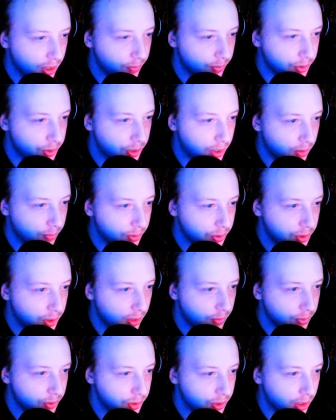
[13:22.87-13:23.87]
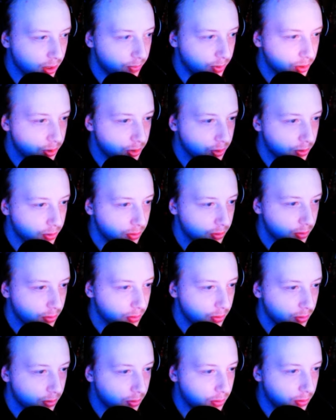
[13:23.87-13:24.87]
damage, damage, damage, damage.
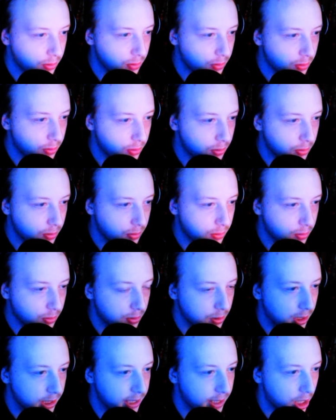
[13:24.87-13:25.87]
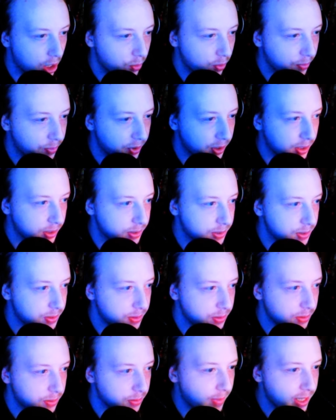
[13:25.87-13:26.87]
I need armor
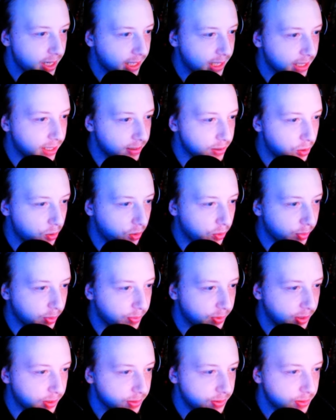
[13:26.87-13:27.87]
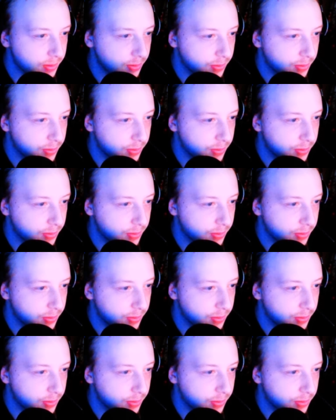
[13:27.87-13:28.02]
plates. Am I not getting no armor plate?